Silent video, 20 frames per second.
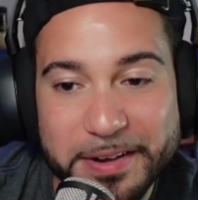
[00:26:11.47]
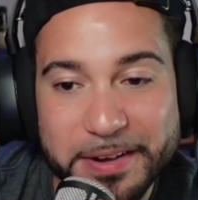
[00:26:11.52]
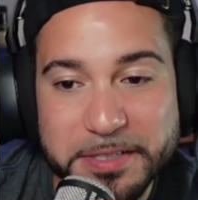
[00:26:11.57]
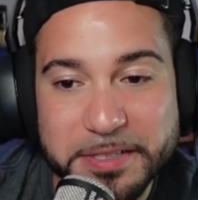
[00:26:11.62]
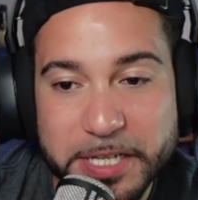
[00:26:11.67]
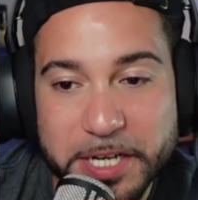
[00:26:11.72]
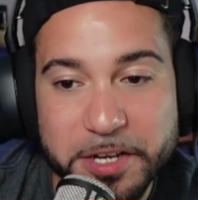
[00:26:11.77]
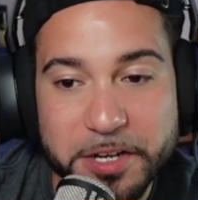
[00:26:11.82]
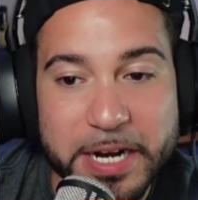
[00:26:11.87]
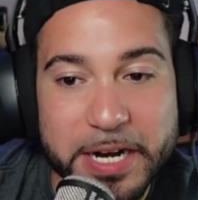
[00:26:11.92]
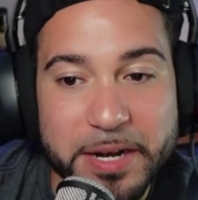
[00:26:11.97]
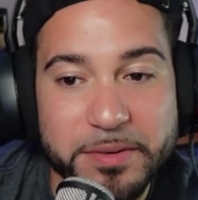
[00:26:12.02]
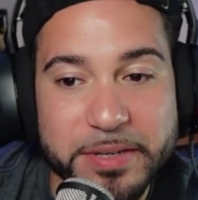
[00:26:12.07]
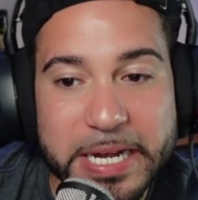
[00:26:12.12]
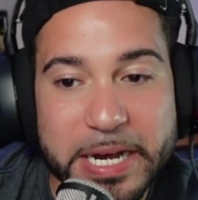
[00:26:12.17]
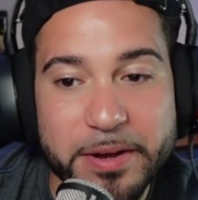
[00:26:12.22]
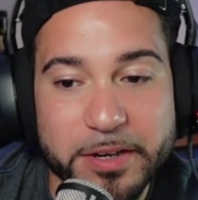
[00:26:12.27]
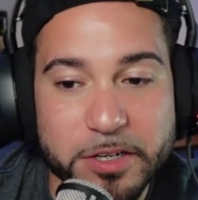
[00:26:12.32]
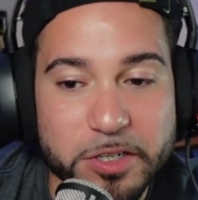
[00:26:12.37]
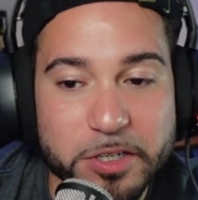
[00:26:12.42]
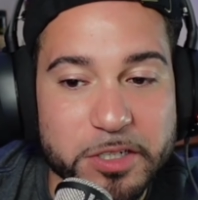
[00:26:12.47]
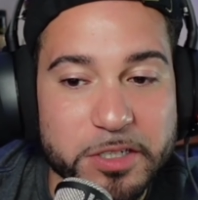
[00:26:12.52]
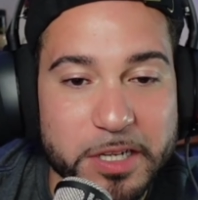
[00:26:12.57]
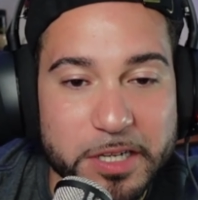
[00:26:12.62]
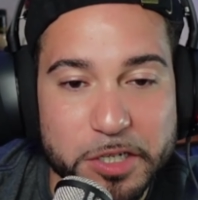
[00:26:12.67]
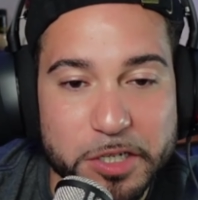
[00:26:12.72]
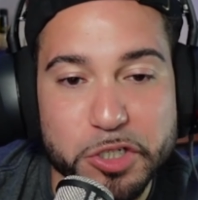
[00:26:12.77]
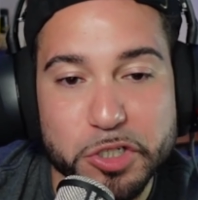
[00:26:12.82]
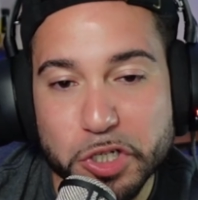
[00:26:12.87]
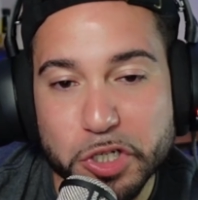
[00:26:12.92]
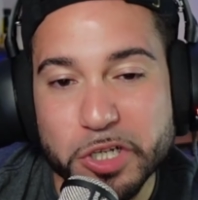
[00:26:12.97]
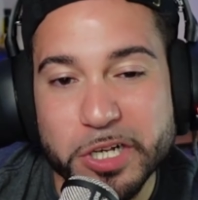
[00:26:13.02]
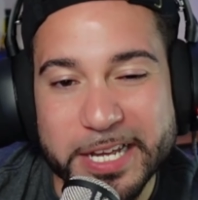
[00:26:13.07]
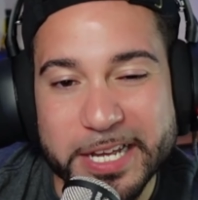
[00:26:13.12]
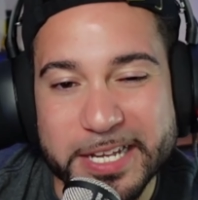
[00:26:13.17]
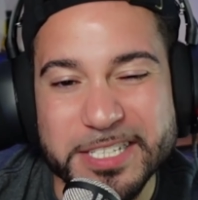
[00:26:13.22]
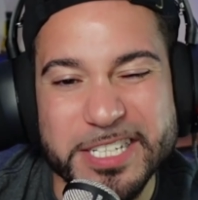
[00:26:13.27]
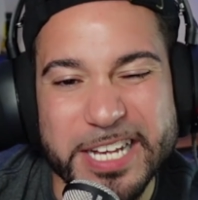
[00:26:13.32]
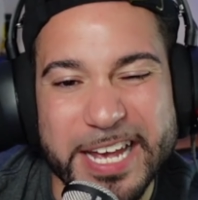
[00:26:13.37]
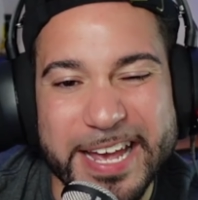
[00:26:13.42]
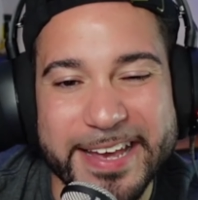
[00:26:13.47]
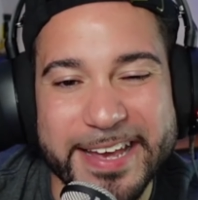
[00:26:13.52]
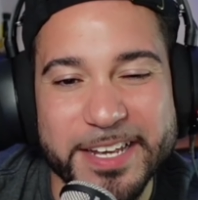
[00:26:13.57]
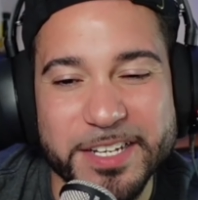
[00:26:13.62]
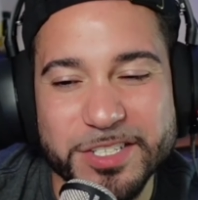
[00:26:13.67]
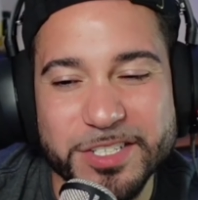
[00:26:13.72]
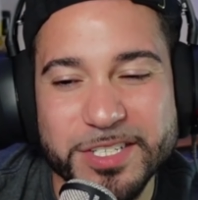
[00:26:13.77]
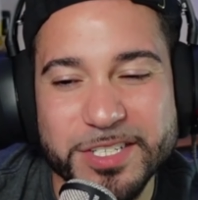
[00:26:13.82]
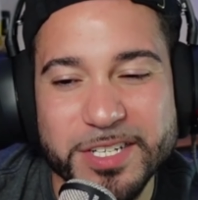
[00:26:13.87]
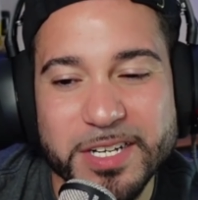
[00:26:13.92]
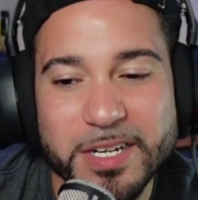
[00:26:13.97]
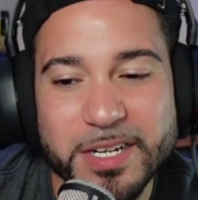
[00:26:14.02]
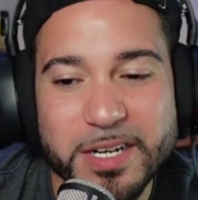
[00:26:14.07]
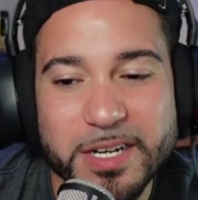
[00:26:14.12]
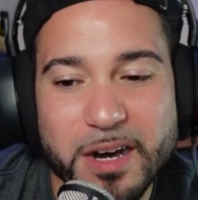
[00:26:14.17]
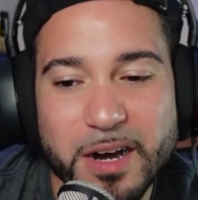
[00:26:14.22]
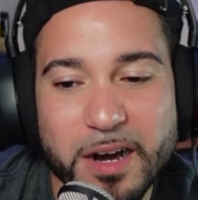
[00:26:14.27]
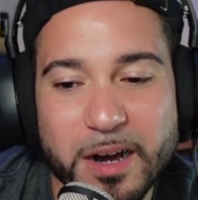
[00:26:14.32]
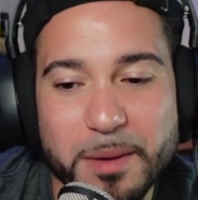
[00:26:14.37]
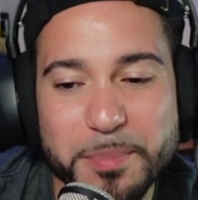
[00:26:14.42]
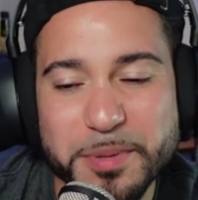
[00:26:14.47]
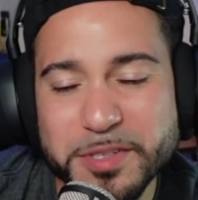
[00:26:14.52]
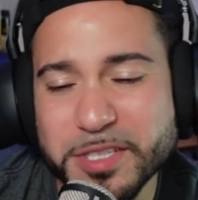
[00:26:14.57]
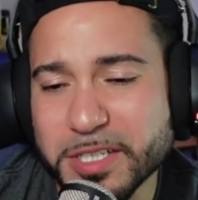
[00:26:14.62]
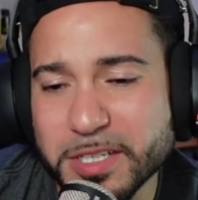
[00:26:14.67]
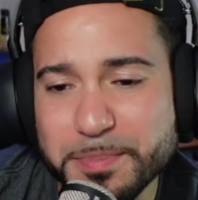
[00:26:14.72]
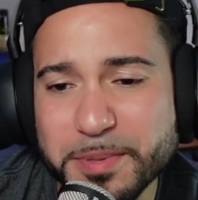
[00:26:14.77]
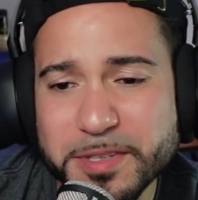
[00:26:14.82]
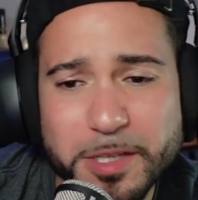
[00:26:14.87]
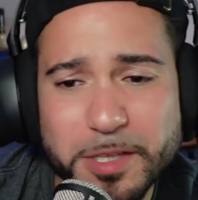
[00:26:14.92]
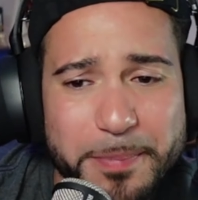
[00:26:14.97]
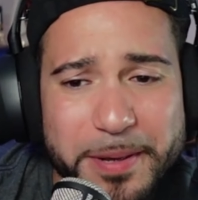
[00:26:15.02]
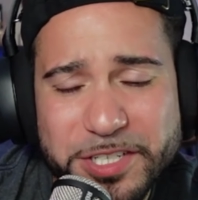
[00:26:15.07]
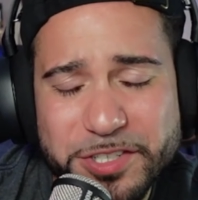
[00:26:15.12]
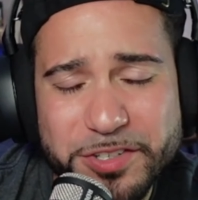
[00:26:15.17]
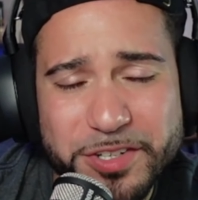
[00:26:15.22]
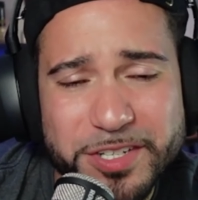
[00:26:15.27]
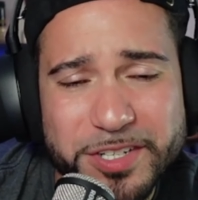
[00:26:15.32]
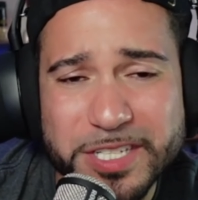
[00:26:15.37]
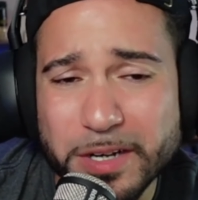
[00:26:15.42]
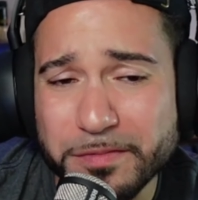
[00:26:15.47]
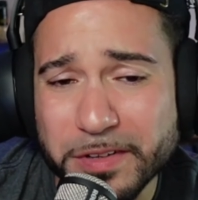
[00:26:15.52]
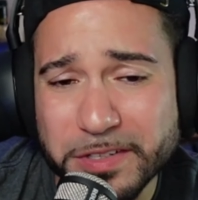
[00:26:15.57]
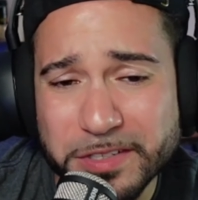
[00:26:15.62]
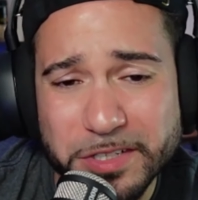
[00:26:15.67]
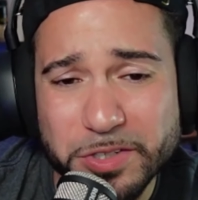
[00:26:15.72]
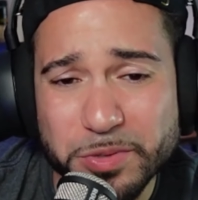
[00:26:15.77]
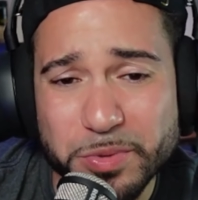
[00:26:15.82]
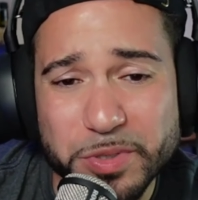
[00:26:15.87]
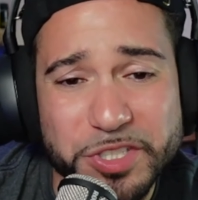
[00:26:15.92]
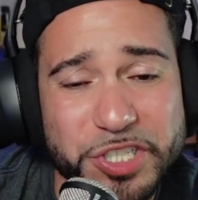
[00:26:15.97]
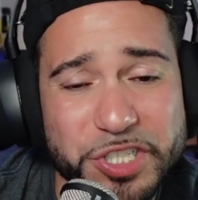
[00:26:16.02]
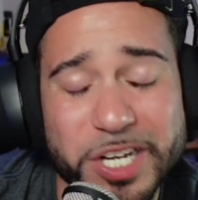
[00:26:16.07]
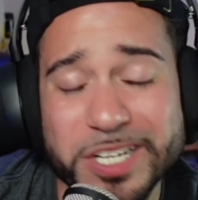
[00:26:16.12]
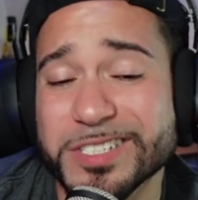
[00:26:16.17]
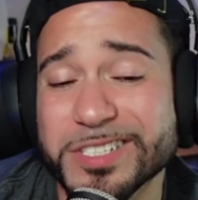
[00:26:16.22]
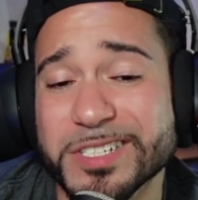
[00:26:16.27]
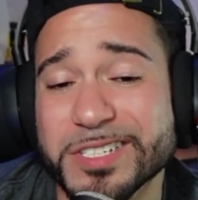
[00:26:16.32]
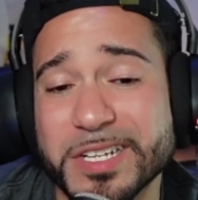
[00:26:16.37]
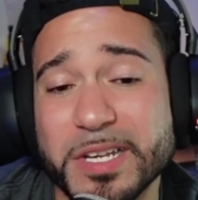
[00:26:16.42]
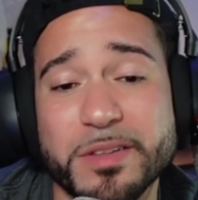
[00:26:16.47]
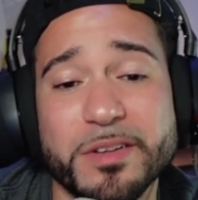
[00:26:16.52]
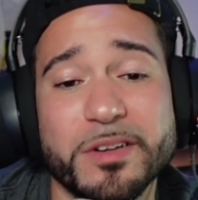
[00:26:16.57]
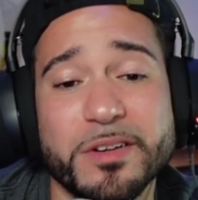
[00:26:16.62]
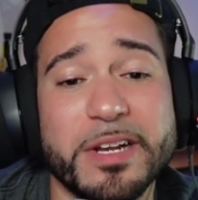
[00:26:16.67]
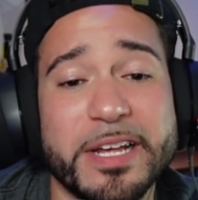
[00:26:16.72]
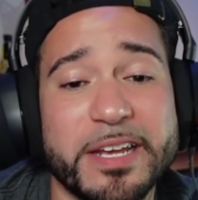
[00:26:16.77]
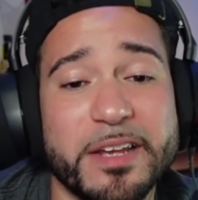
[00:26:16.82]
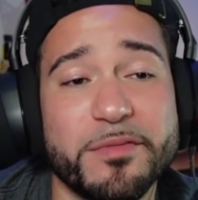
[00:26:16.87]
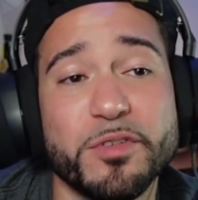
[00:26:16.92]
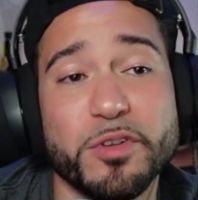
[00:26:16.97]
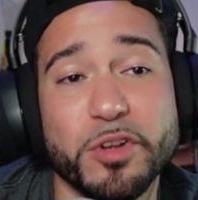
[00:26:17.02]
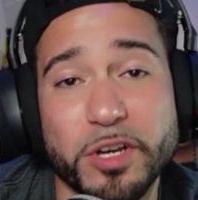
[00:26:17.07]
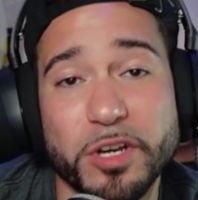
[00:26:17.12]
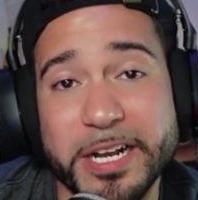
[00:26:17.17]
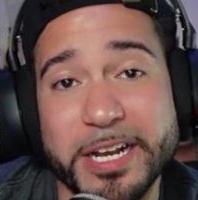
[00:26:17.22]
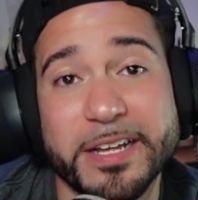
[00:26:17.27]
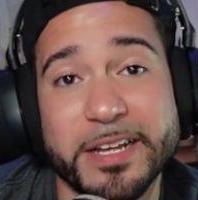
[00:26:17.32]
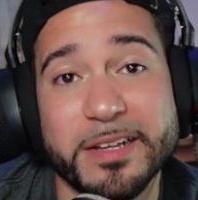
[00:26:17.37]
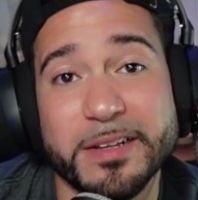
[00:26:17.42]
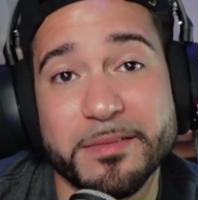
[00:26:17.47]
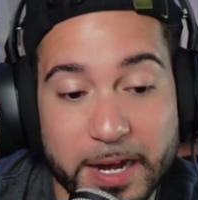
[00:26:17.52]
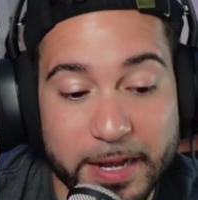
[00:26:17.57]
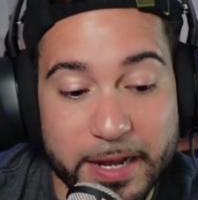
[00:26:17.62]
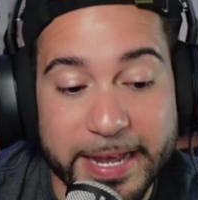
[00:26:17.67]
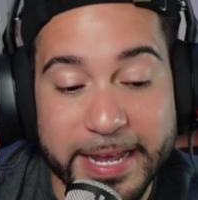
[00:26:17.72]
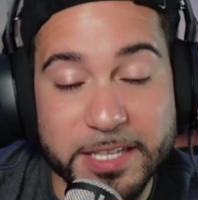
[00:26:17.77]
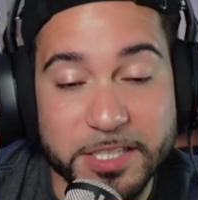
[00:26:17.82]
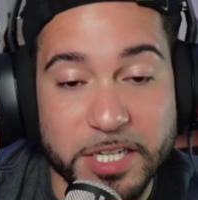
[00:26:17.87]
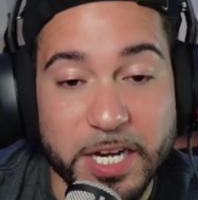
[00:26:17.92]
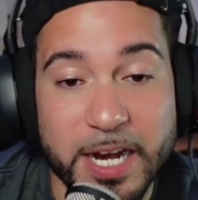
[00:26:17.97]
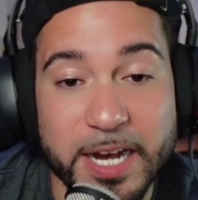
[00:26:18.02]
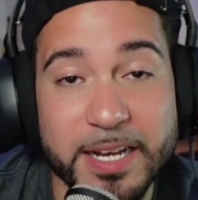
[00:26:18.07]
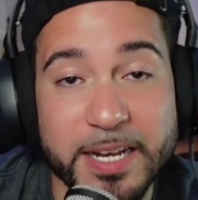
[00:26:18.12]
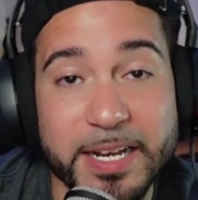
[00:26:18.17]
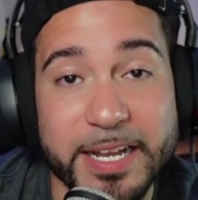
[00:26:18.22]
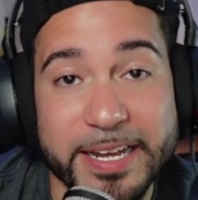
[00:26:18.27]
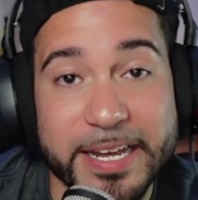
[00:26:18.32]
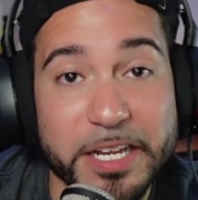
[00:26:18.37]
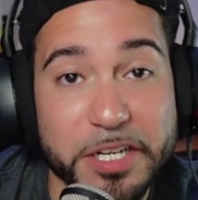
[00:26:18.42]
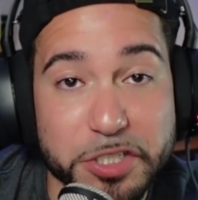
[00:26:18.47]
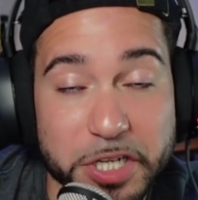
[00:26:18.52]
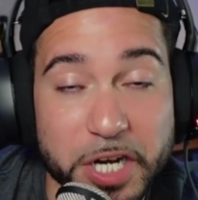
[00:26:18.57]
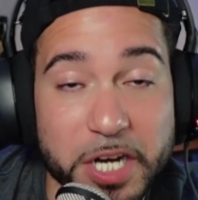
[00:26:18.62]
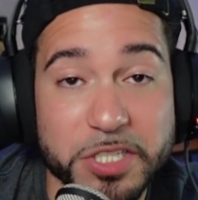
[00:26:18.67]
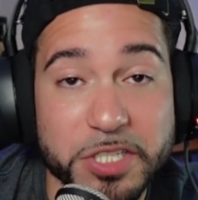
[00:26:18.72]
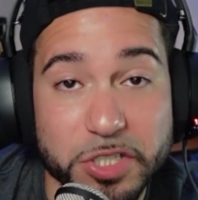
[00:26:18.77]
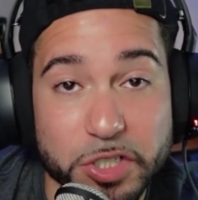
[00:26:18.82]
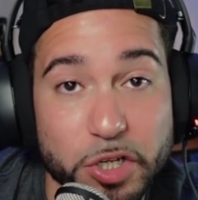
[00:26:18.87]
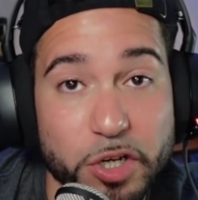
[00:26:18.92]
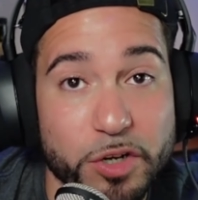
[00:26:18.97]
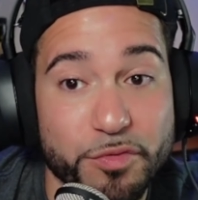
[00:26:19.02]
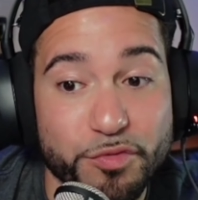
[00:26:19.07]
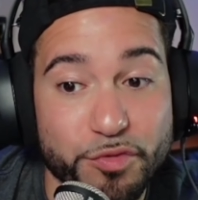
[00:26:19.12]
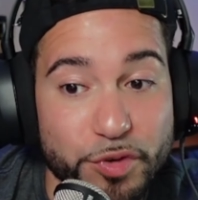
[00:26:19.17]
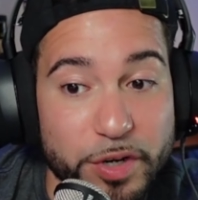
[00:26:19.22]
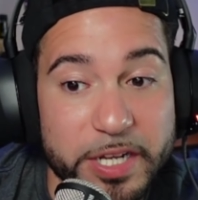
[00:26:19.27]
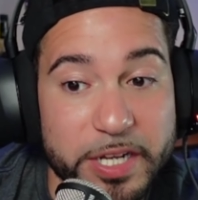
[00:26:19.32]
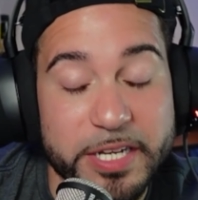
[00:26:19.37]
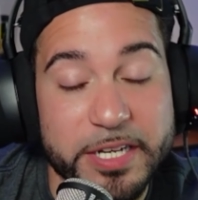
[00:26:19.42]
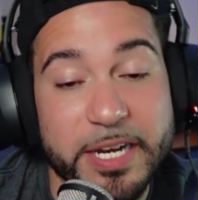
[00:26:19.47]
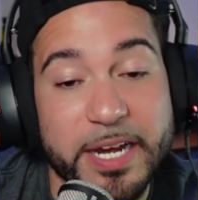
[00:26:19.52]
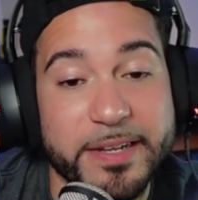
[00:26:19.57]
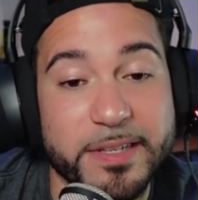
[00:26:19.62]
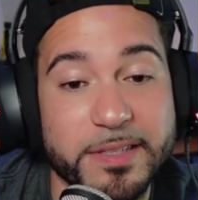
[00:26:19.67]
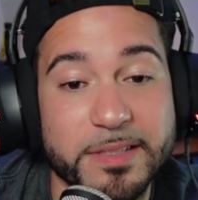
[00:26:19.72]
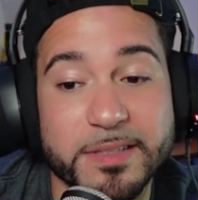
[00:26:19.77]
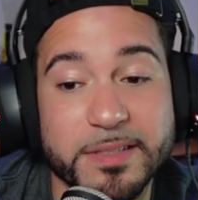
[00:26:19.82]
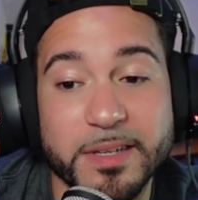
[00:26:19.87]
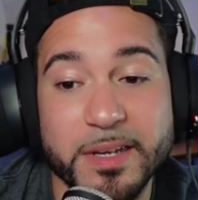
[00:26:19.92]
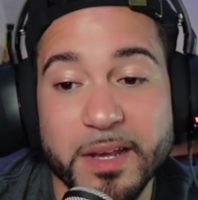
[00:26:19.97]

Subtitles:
took it out now, it could look like it's aged. But the picture itself doesn't do it justice either. Like if you look at it hands on, like it does look really nice.